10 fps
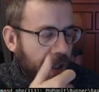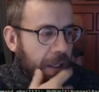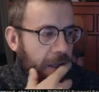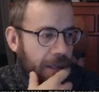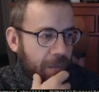
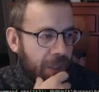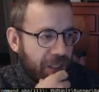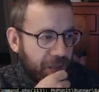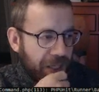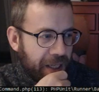in
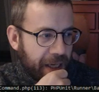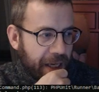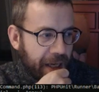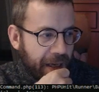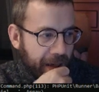PHP
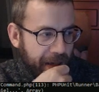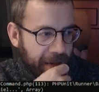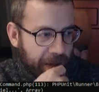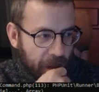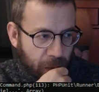and
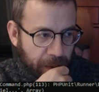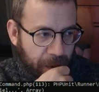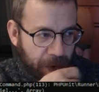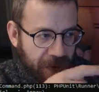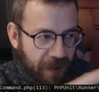floating
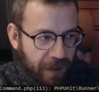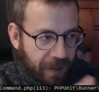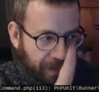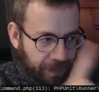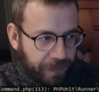points are
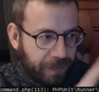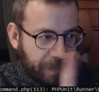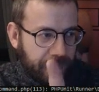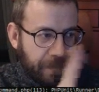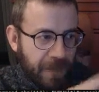
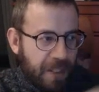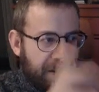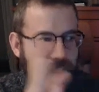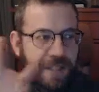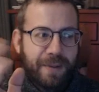
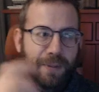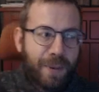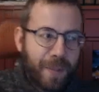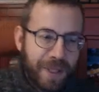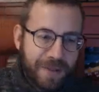64 bits.